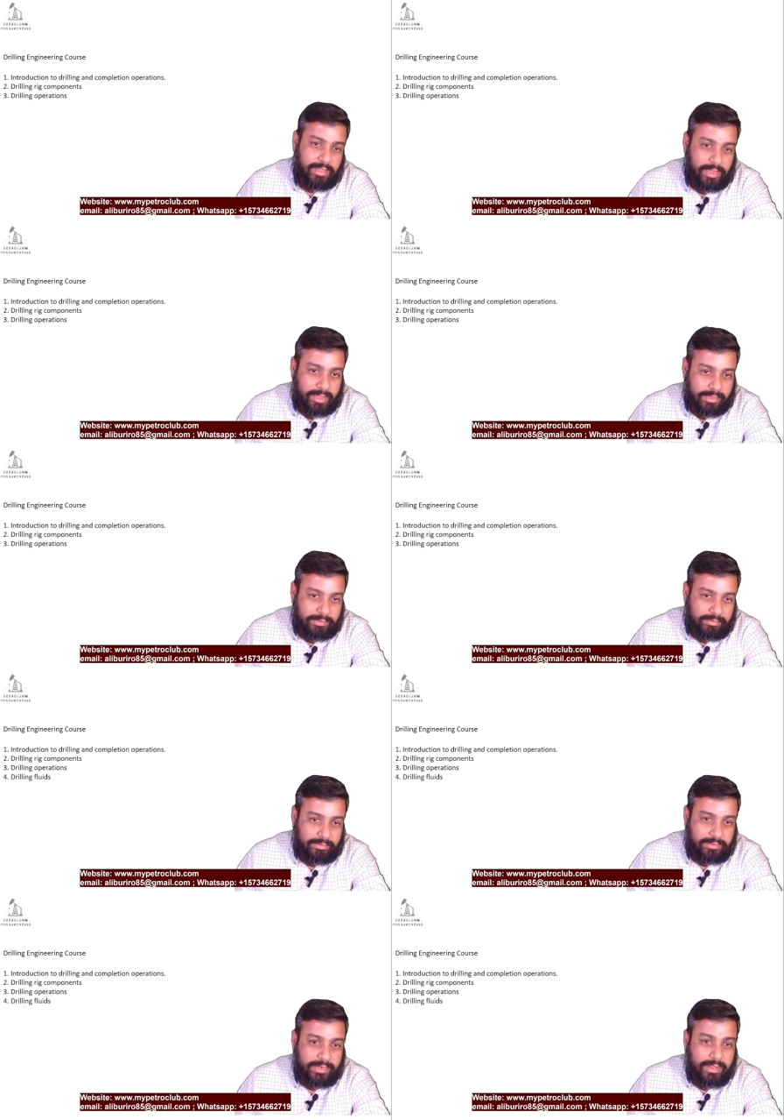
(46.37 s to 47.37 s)
and
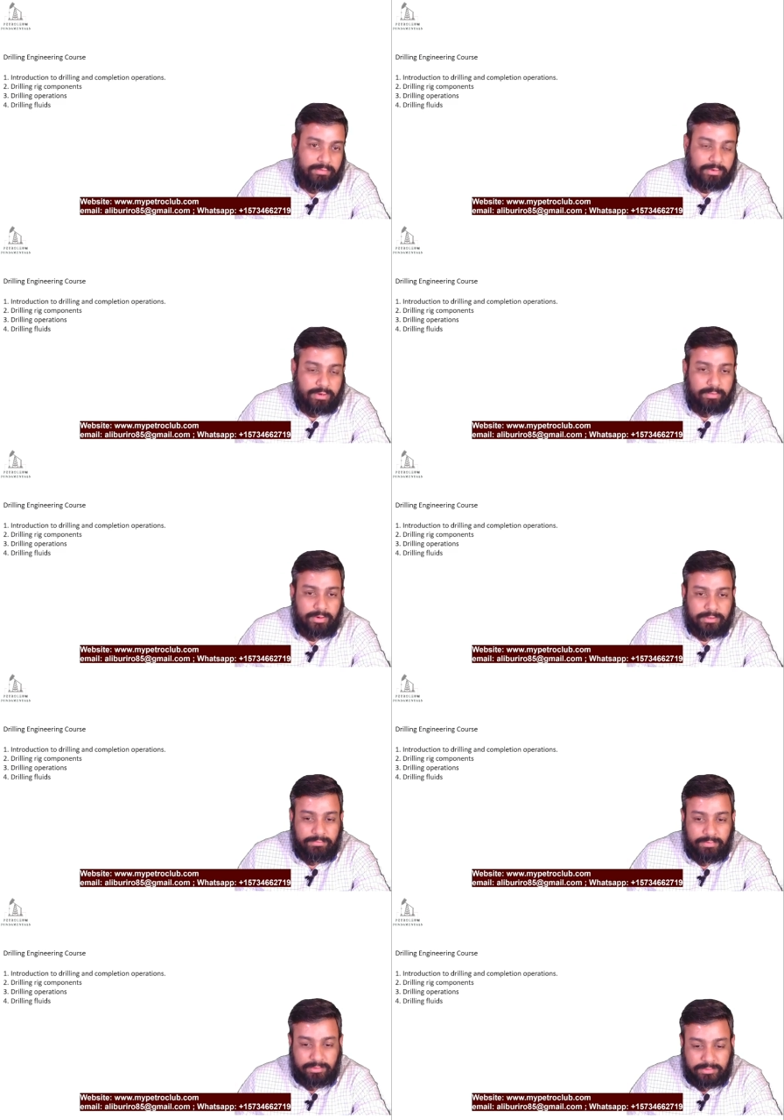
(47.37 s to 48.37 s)
uh, then i will talk about the
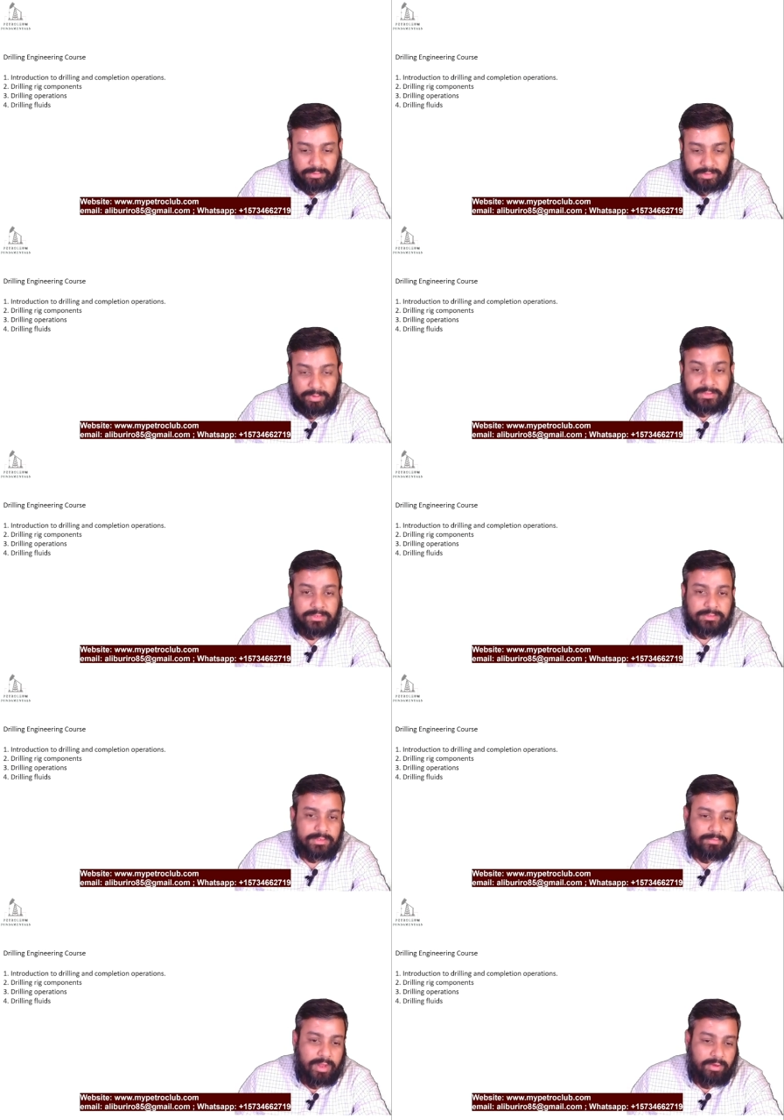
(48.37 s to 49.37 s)
fluids the mud
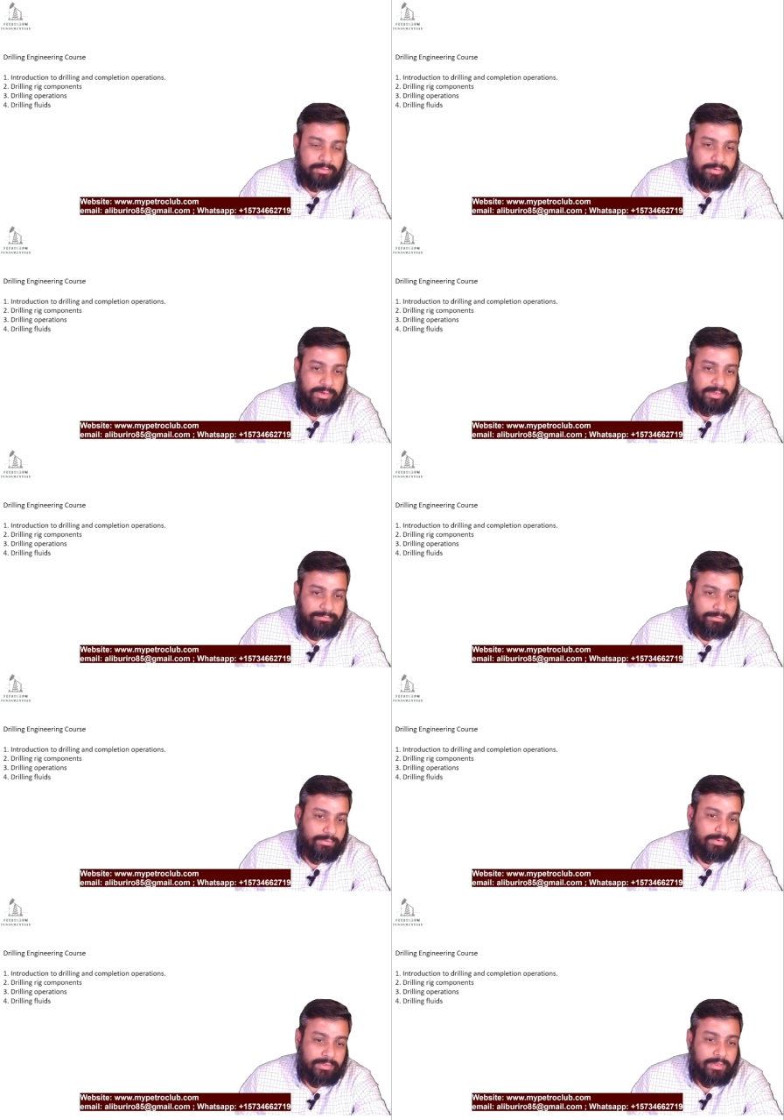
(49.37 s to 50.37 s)
system how the drilling
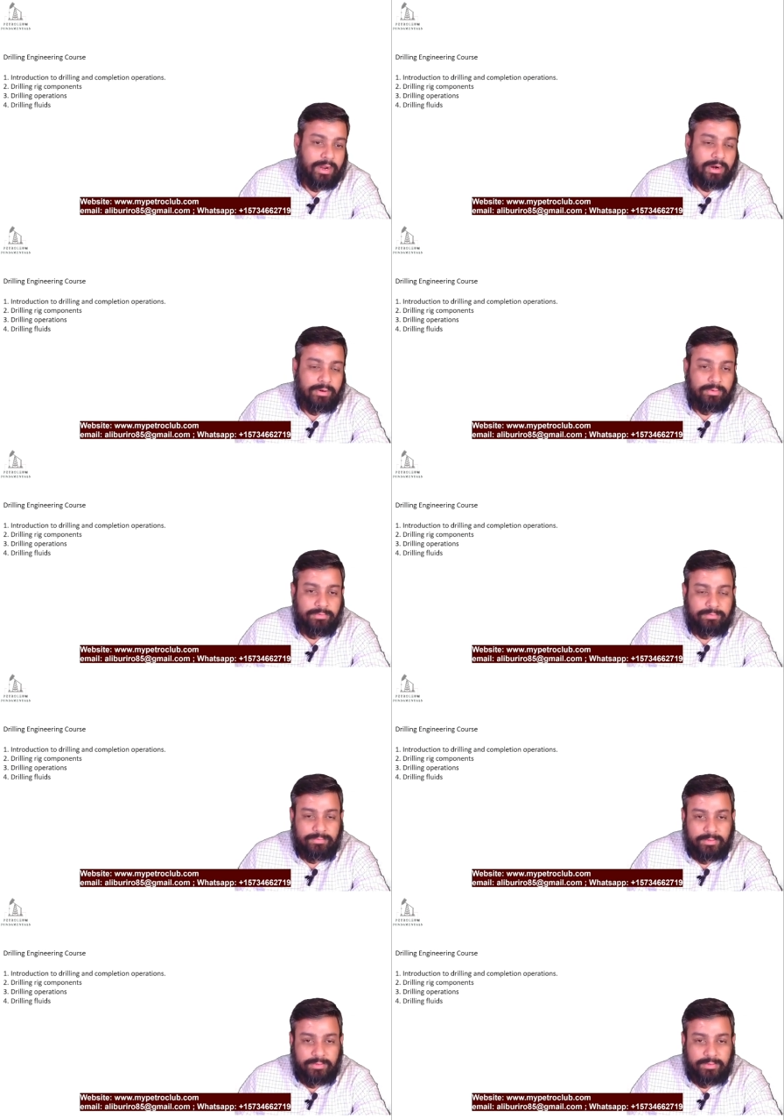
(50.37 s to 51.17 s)
fluid is the heart of